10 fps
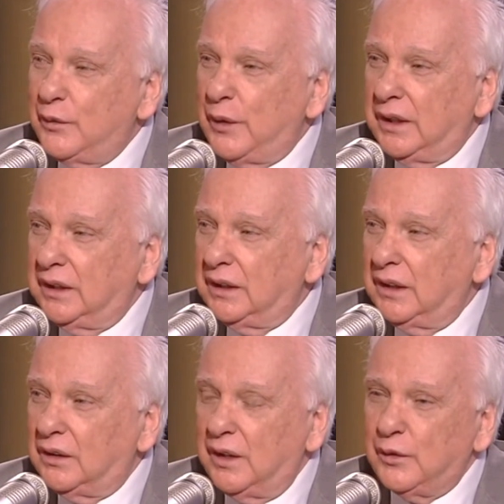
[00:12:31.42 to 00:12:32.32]

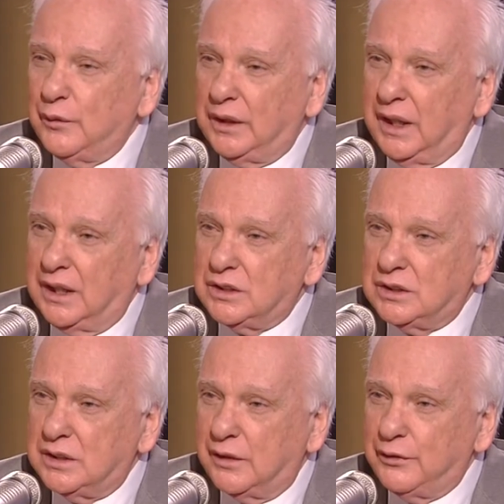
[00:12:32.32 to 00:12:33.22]
Everybody
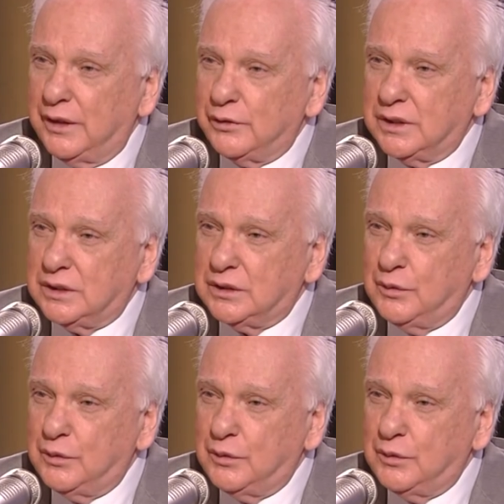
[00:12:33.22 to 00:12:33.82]
has their favorites.